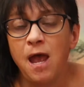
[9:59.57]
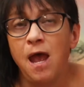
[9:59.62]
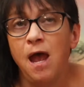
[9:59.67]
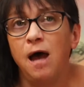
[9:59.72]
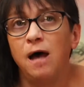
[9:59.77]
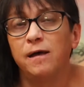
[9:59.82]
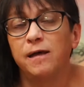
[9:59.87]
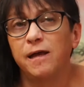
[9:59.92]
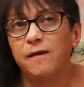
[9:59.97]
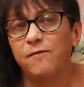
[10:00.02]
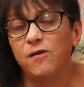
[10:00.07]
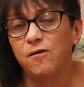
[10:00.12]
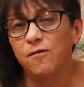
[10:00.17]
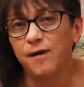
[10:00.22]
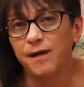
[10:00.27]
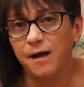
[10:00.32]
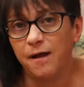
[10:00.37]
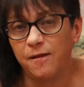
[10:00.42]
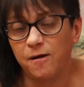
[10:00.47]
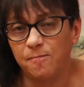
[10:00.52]
I'll give you
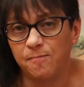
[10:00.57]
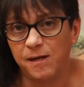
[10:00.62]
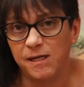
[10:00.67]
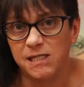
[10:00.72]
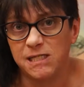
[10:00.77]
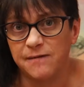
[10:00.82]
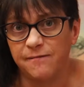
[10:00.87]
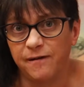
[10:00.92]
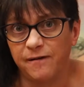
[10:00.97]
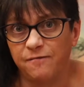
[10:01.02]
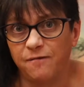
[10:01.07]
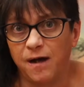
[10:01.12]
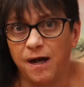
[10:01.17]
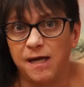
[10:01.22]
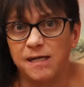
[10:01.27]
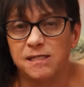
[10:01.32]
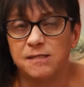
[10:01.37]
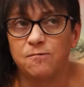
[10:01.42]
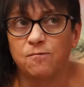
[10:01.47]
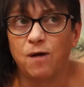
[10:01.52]
another piece of
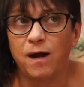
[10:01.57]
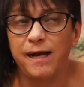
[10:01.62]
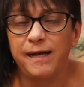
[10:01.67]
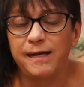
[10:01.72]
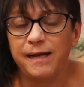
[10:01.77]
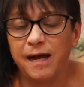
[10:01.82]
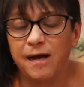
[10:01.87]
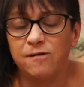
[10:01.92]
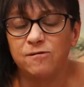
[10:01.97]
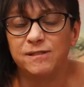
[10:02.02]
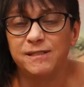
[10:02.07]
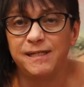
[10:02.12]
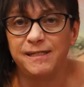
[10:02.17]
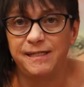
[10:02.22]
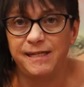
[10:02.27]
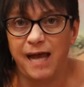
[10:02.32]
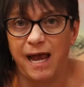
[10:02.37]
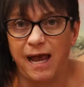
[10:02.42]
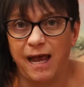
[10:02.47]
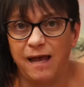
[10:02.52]
advice. Right now,
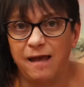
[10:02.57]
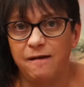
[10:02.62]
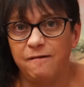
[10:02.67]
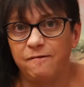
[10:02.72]
today,